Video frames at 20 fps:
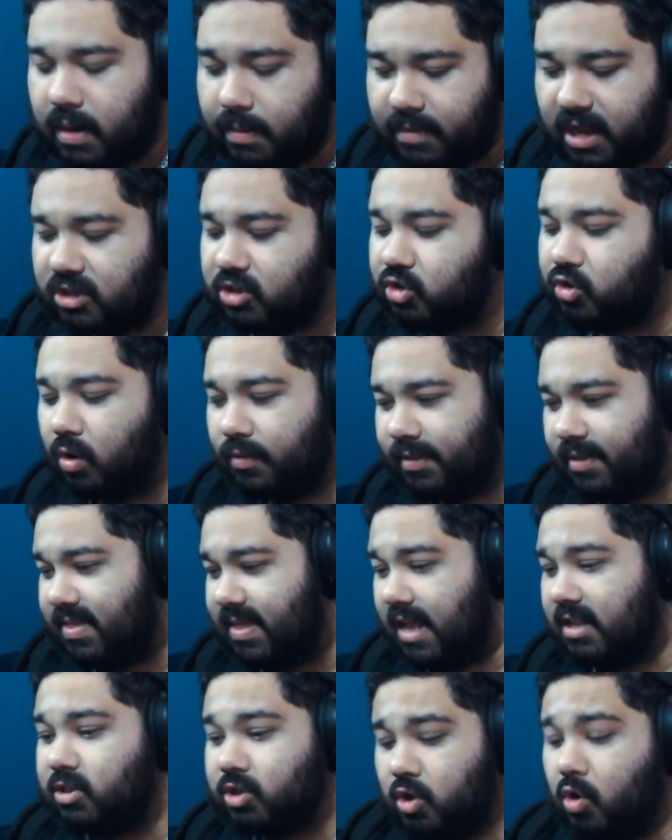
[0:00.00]
make sure that
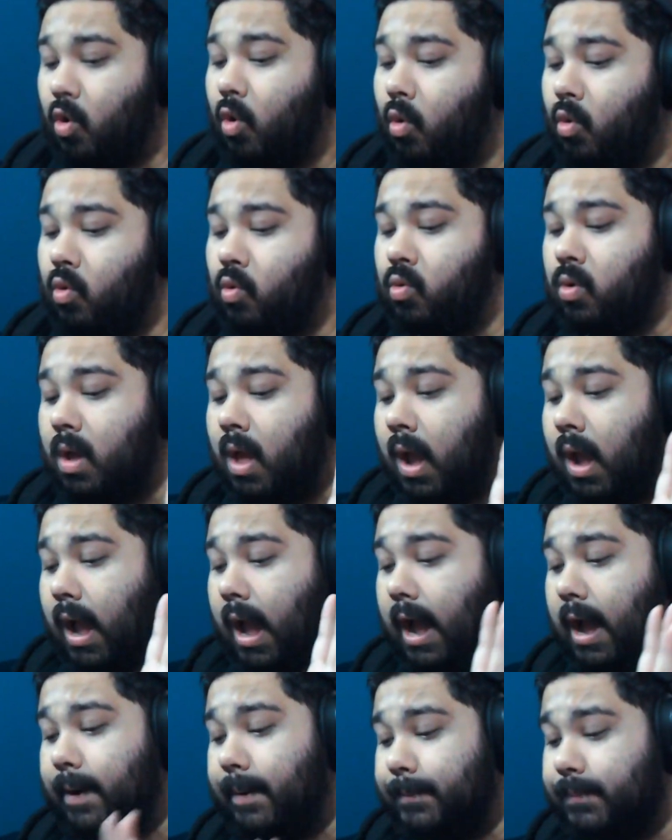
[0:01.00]
that's all
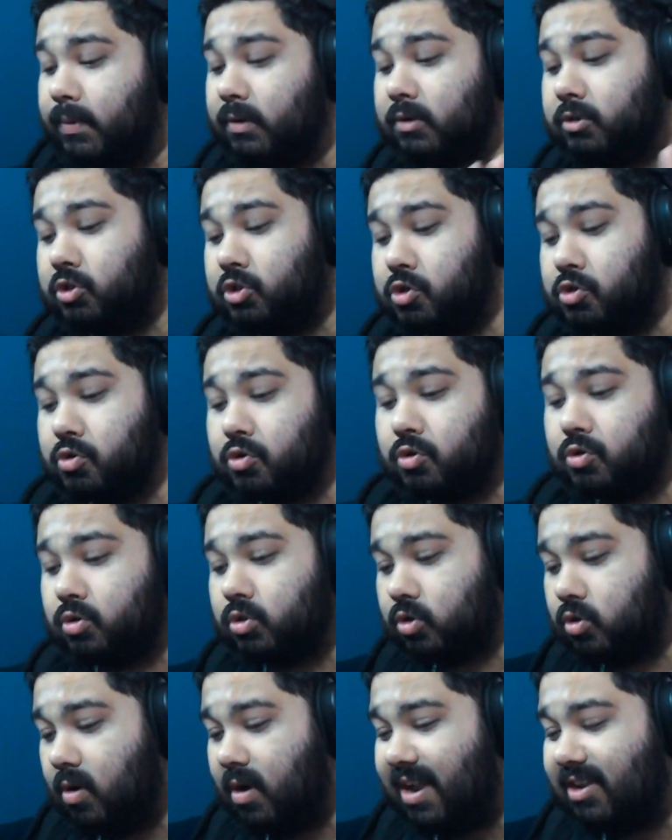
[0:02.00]
up to
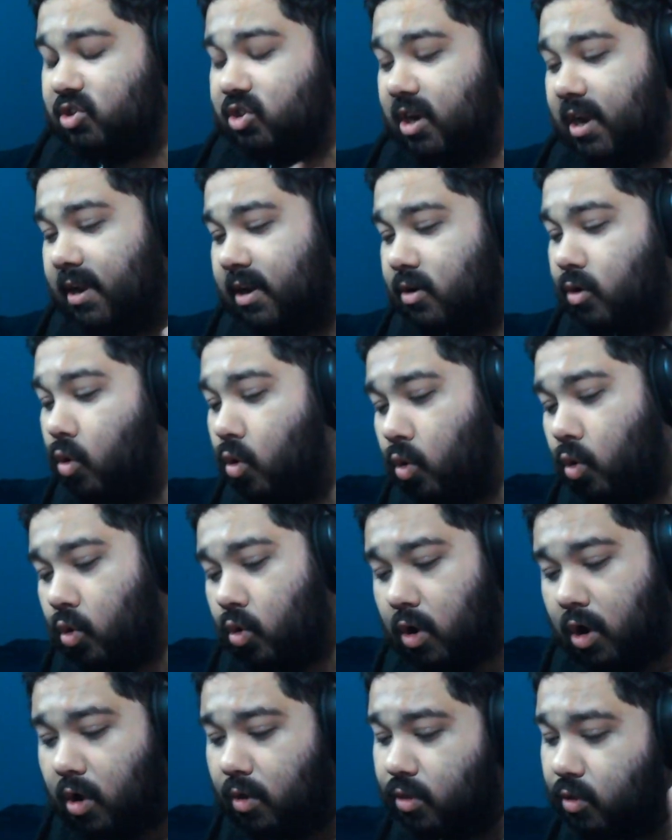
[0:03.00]
scratch and all
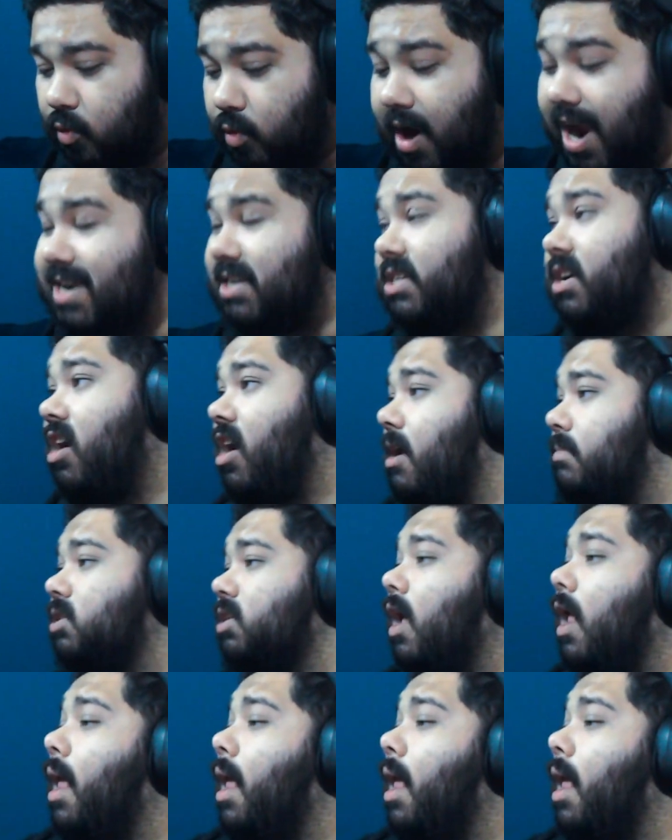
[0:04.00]
on the right times.